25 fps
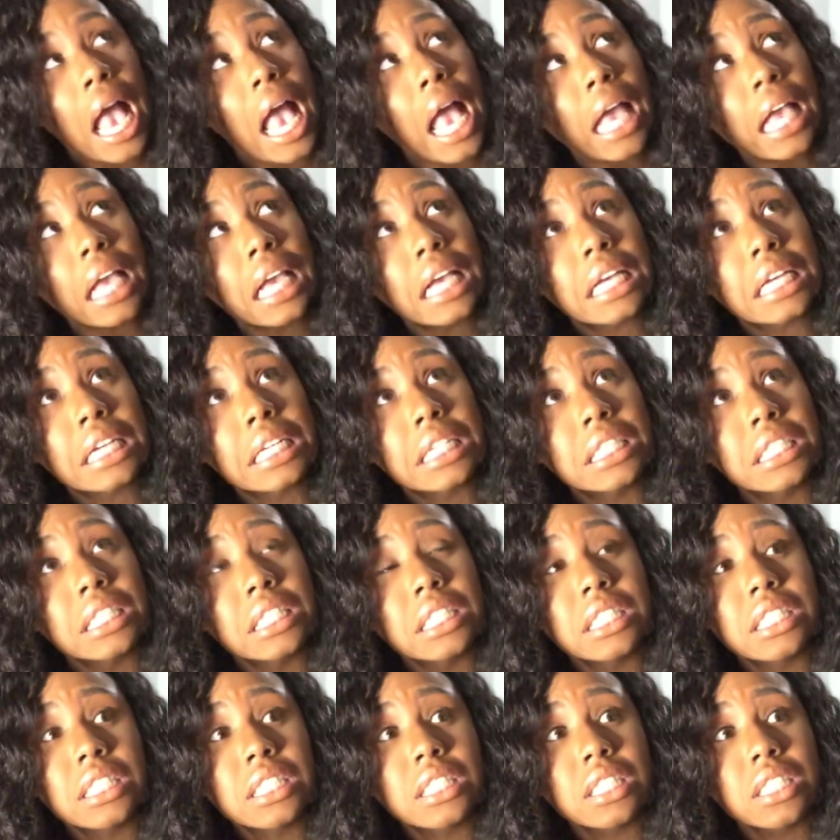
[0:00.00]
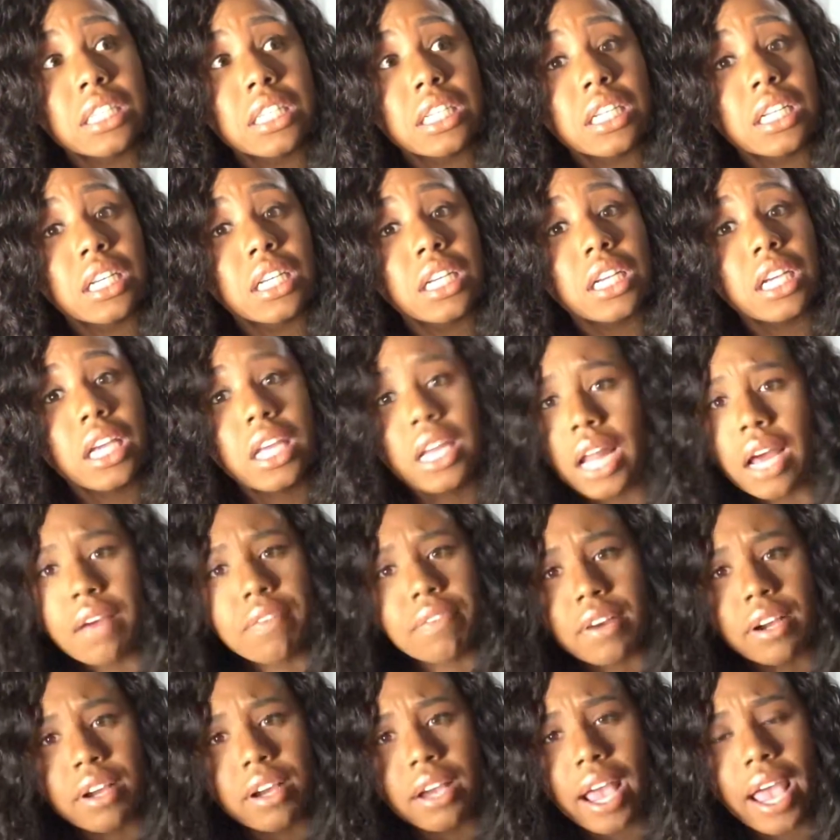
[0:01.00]
And he
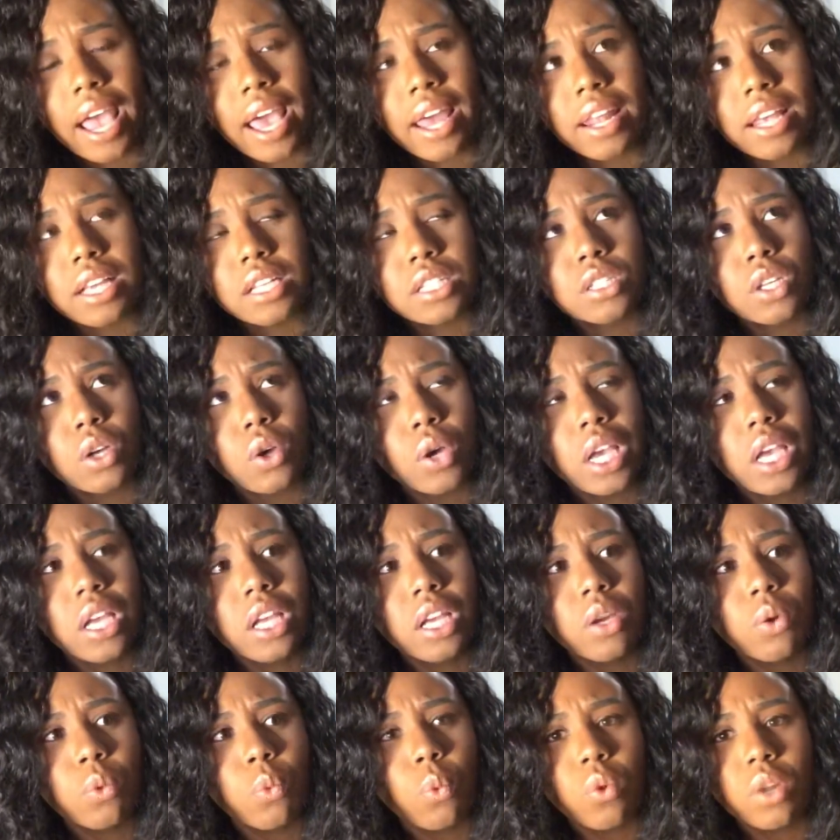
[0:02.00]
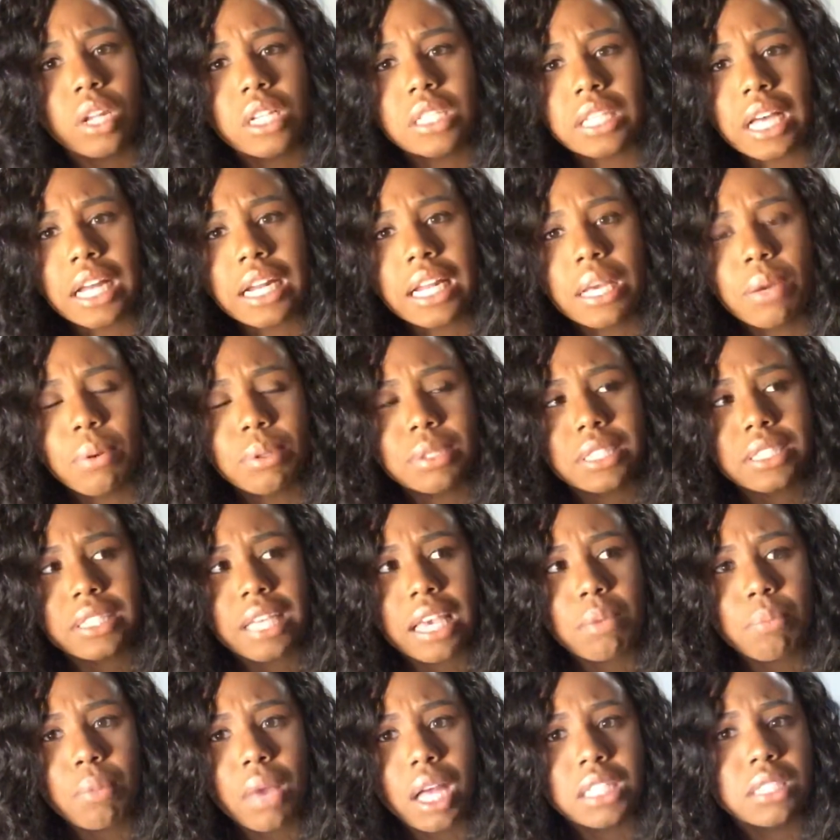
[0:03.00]
never had it. So he decided he wanted to
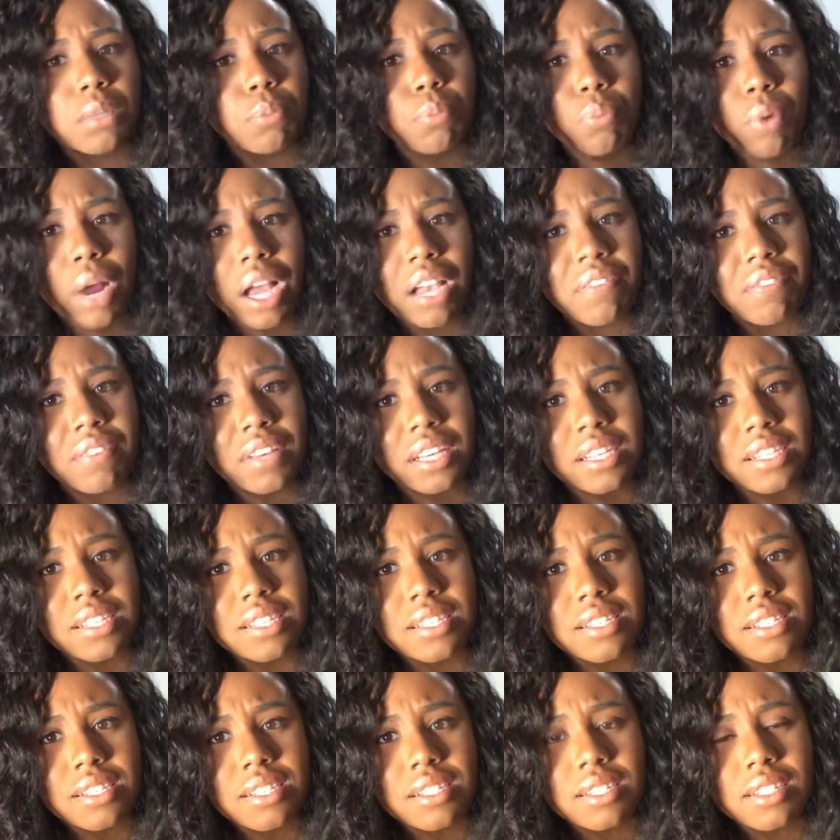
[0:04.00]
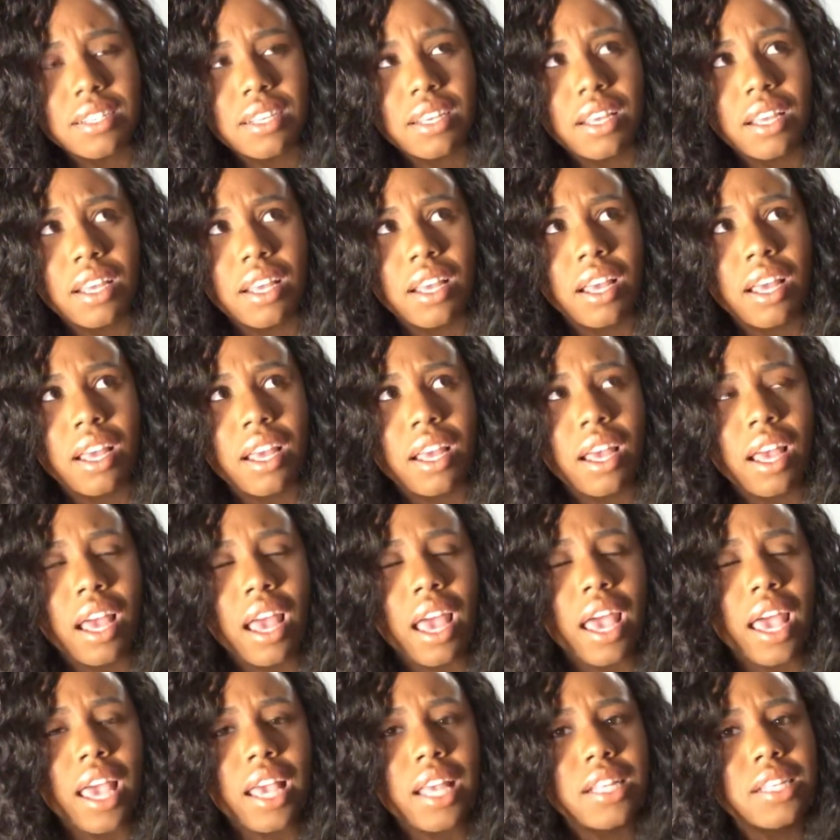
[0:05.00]
take me out to breakfast.
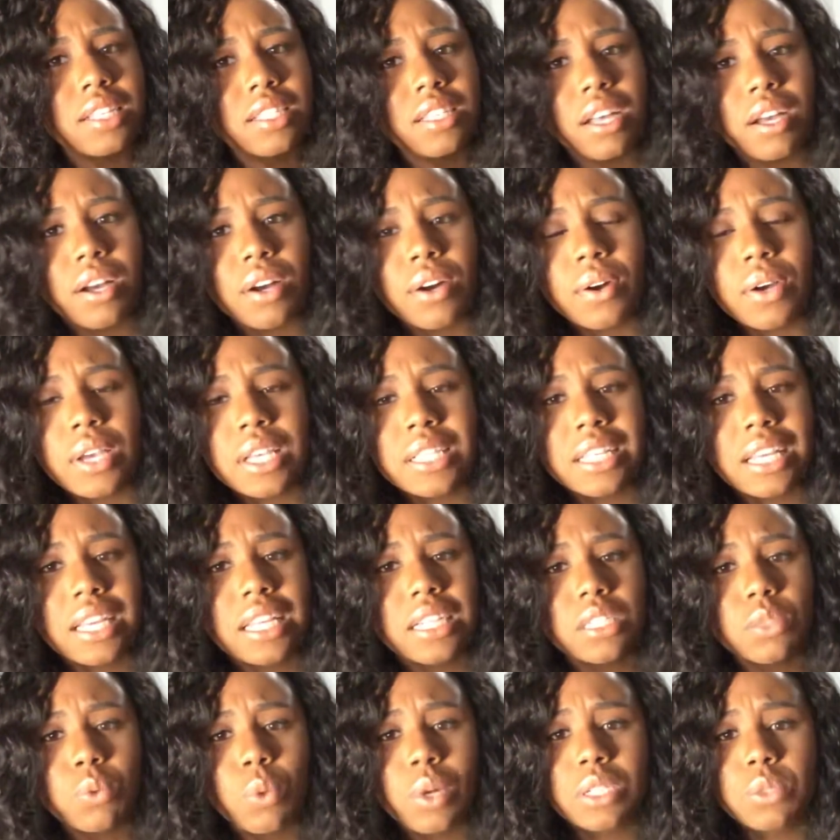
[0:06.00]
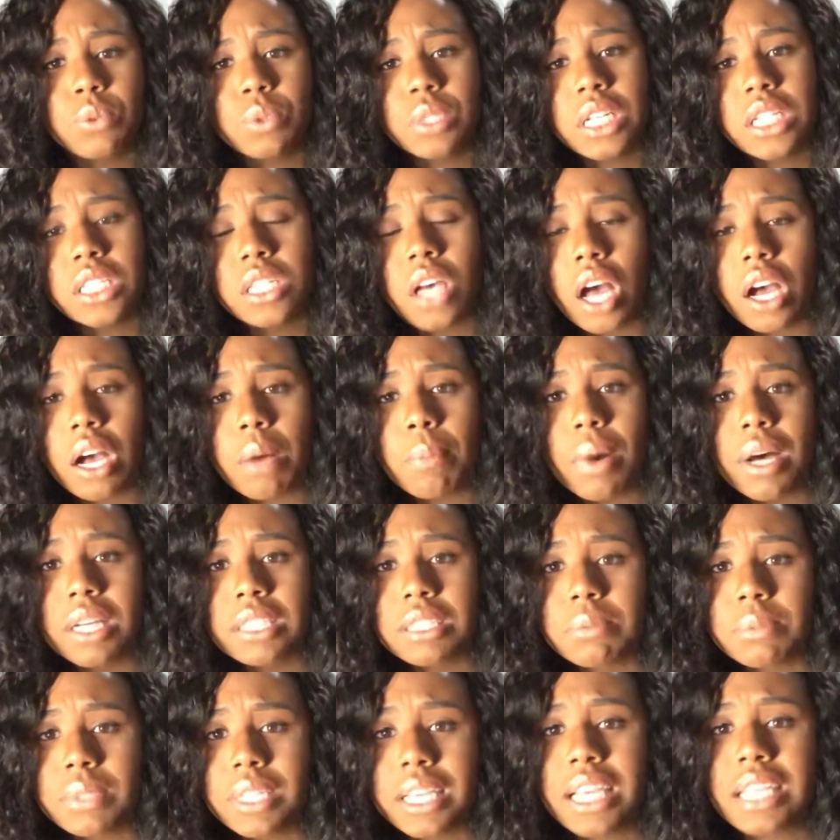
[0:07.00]
And so he said he just wanted to really talk about
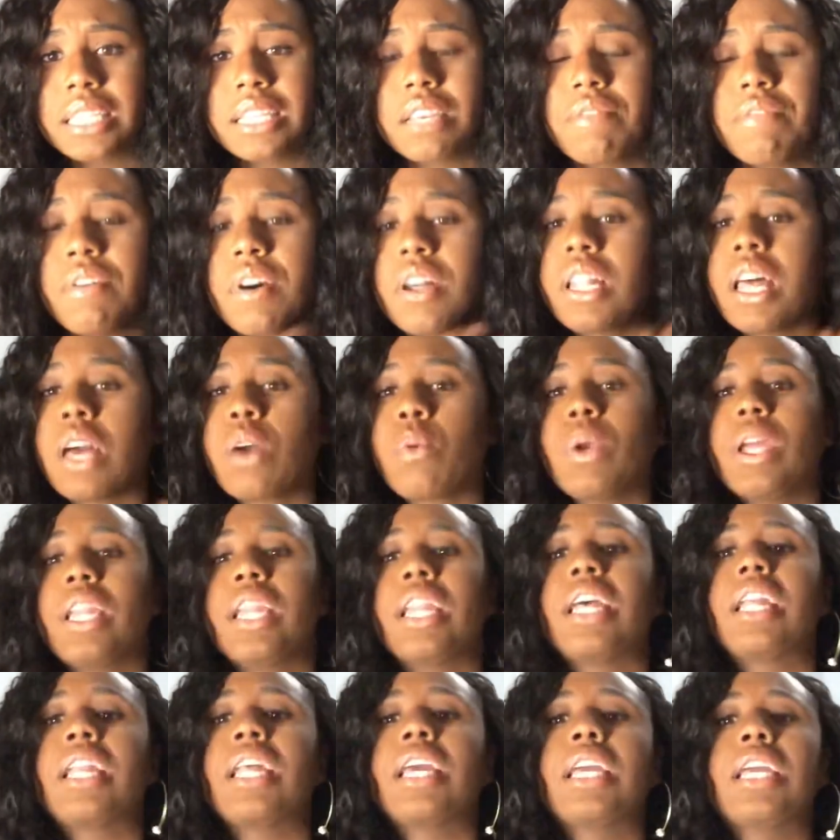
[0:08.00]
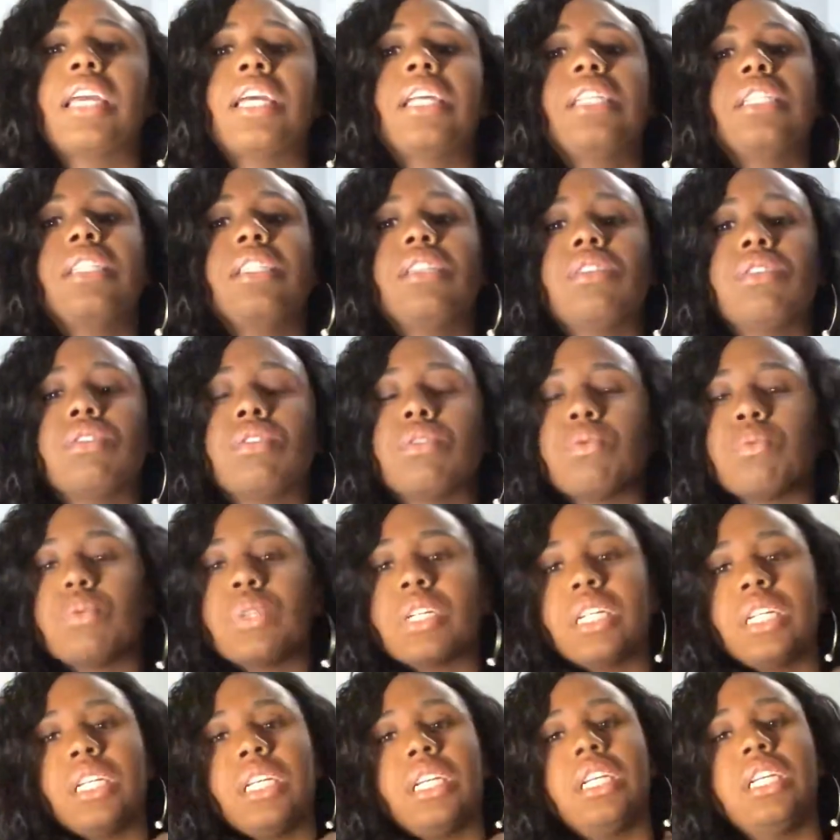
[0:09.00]
some things. He felt like we didn't get to
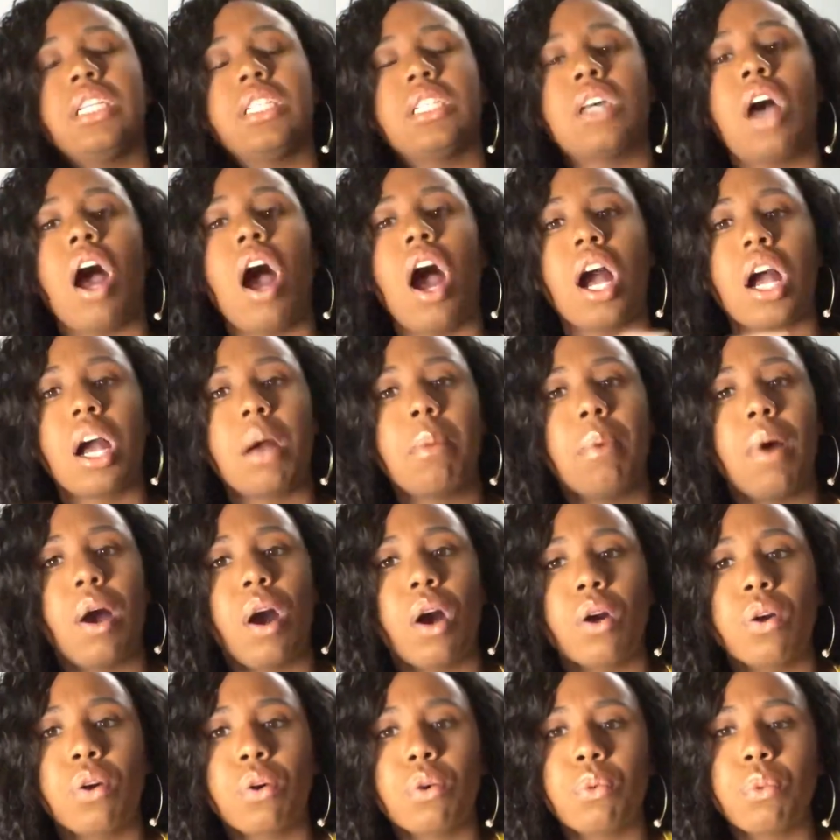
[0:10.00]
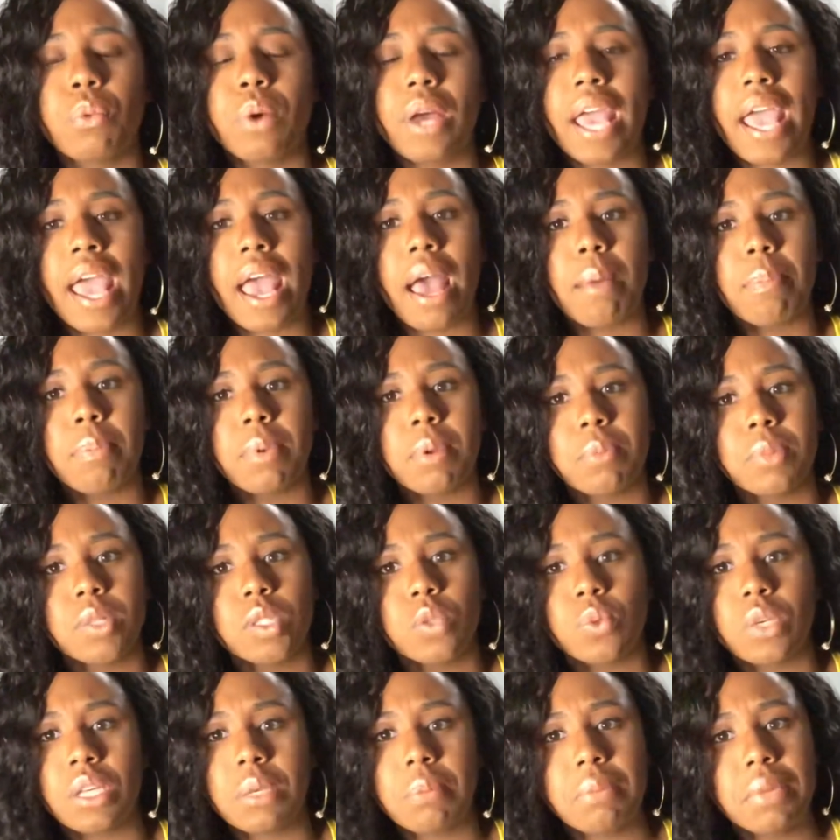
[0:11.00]
really talk about what happened
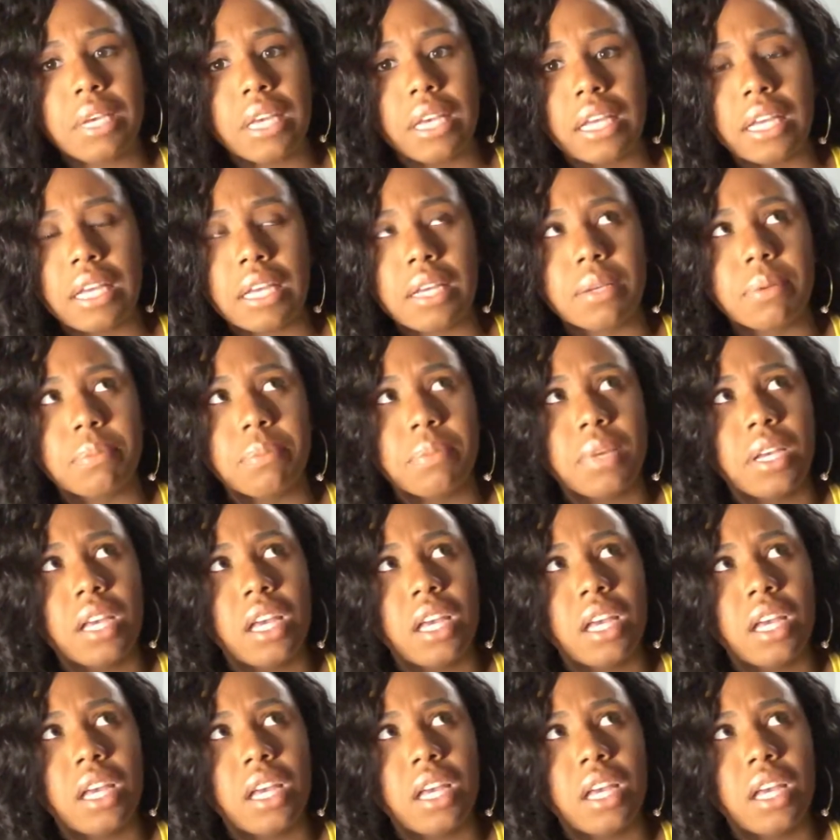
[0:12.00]
between me and him.